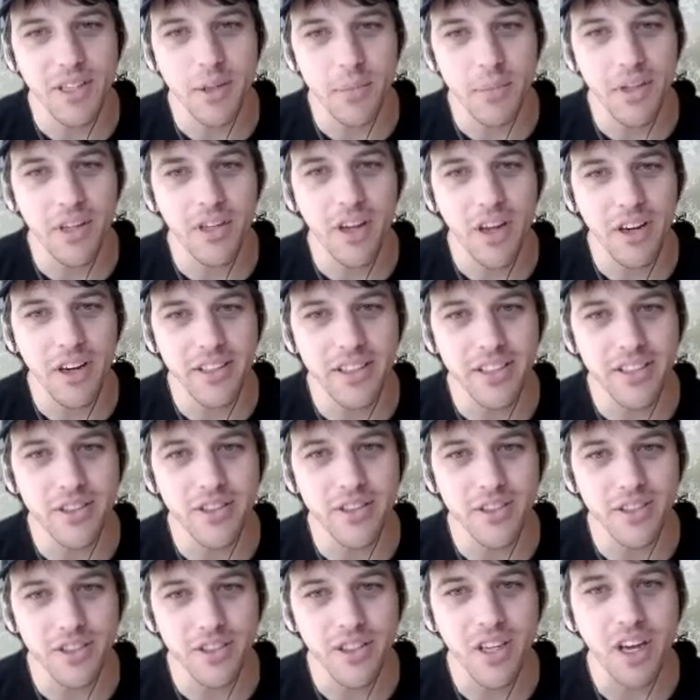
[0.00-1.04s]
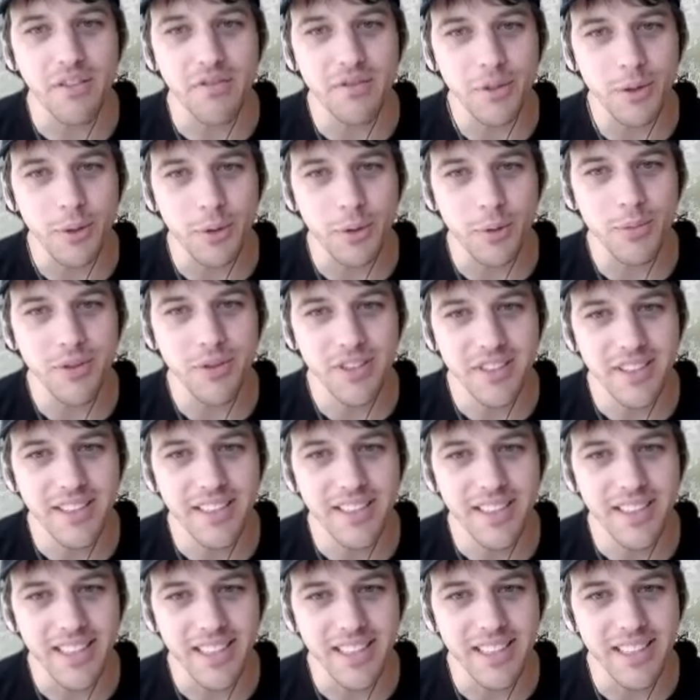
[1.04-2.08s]
to be a lot of tough groups
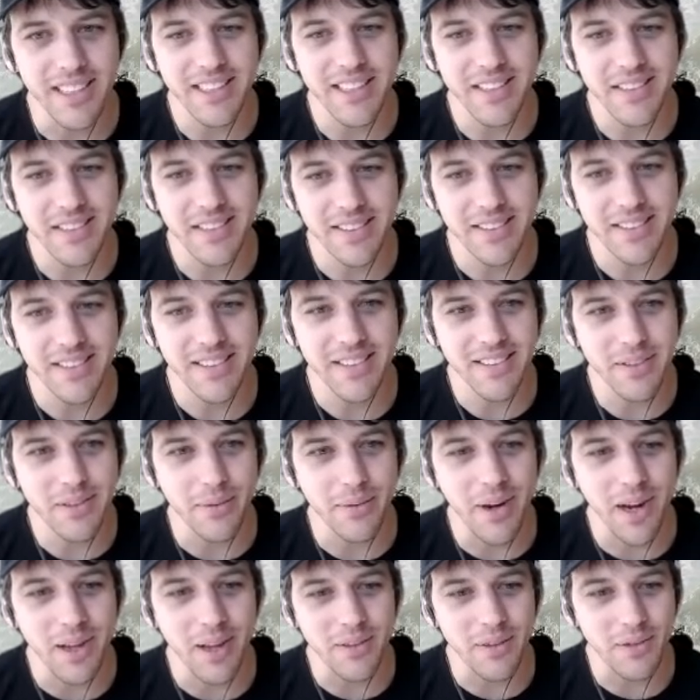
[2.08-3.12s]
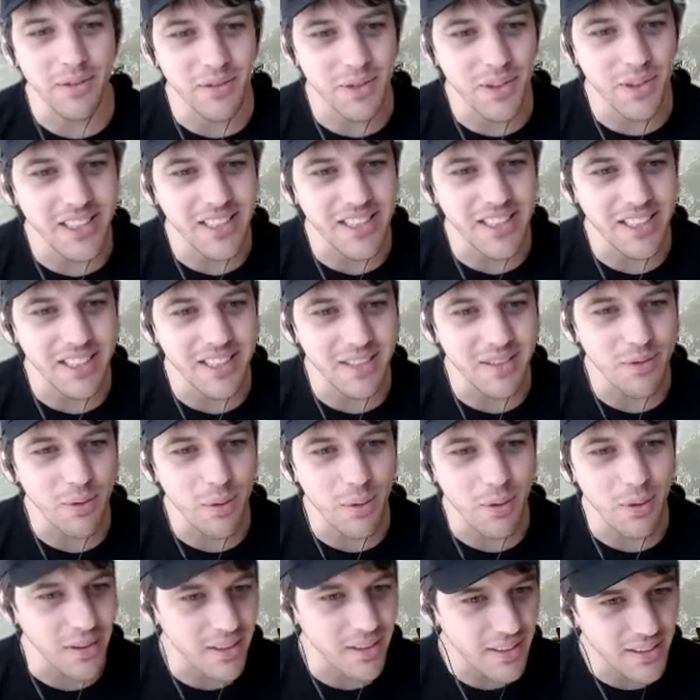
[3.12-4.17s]
in this round of
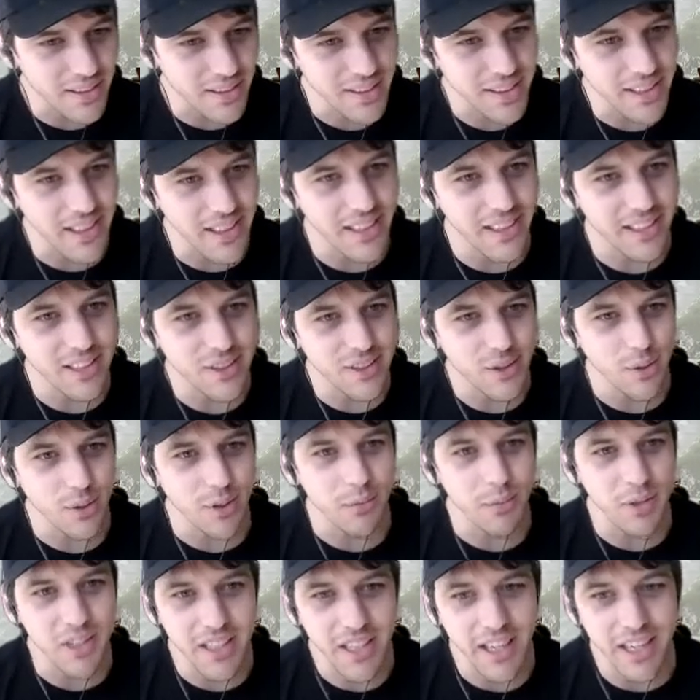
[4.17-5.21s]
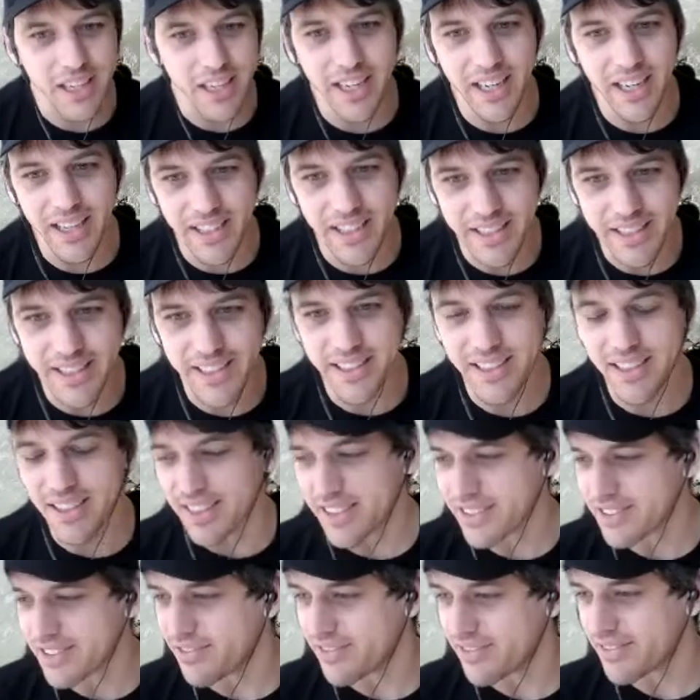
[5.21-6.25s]
64, extremely dedicated
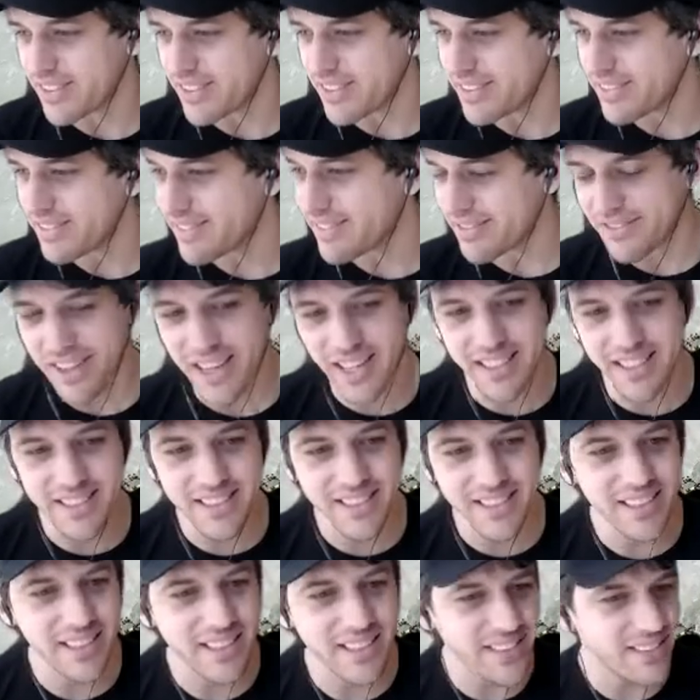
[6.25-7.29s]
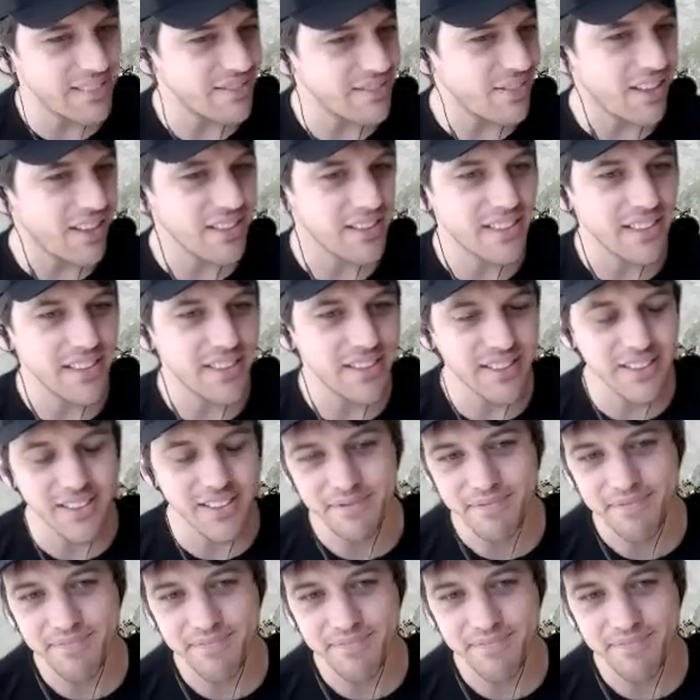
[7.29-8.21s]
EOS fans and volunteers.